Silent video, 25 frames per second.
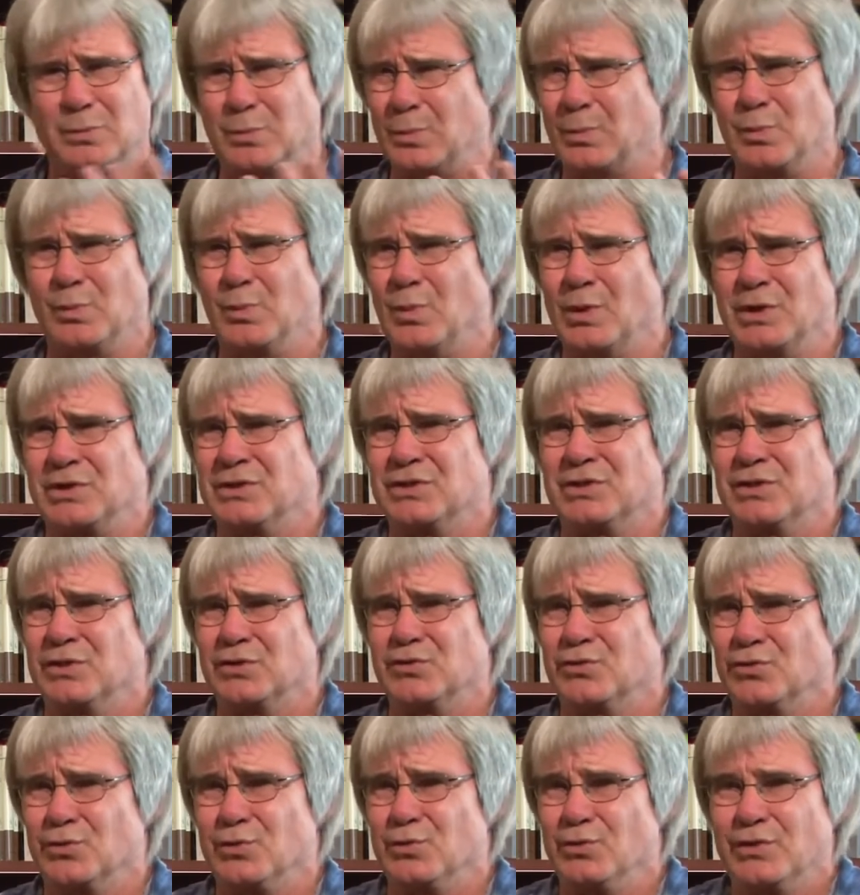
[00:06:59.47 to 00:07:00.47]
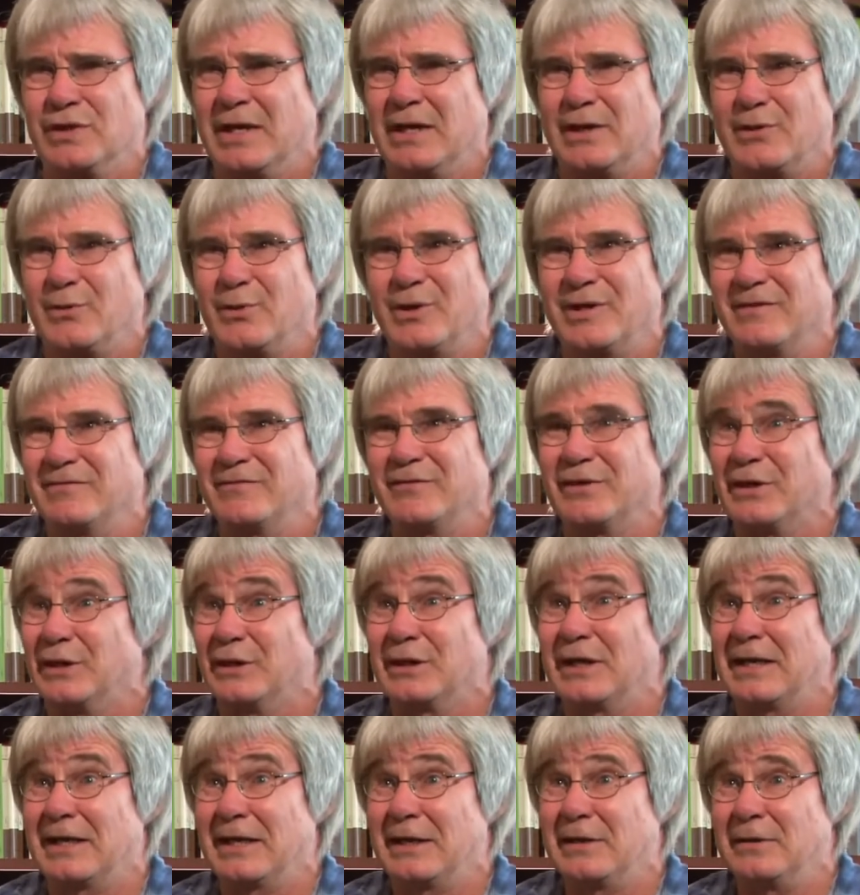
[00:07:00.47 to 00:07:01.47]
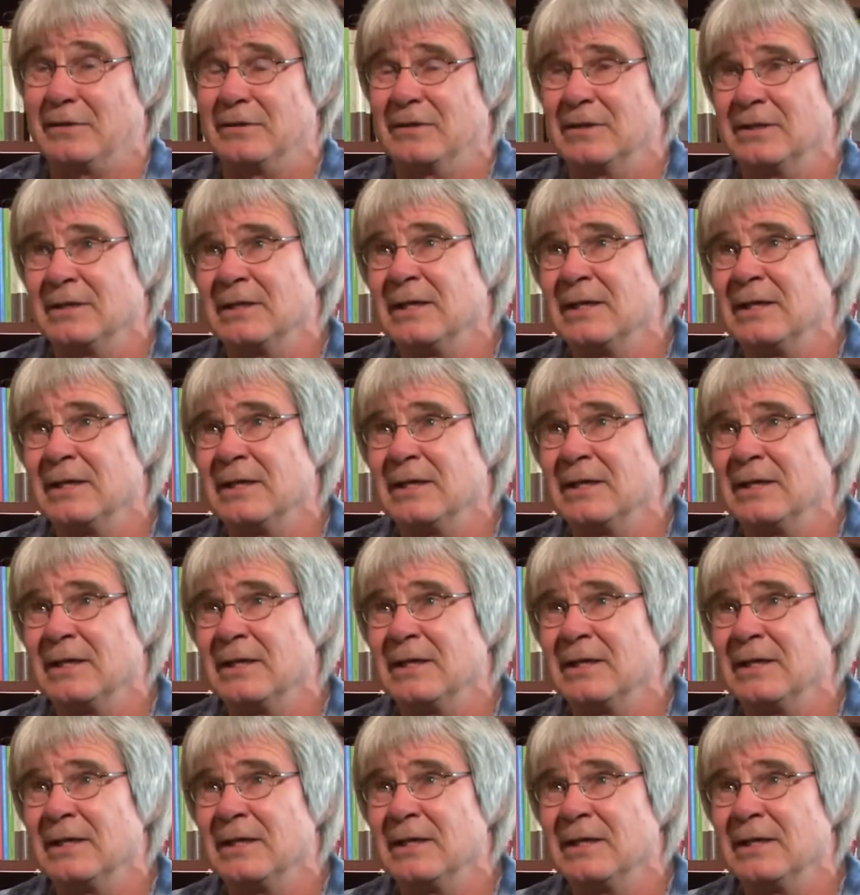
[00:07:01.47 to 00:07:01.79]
What's the truth? How do I figure that out?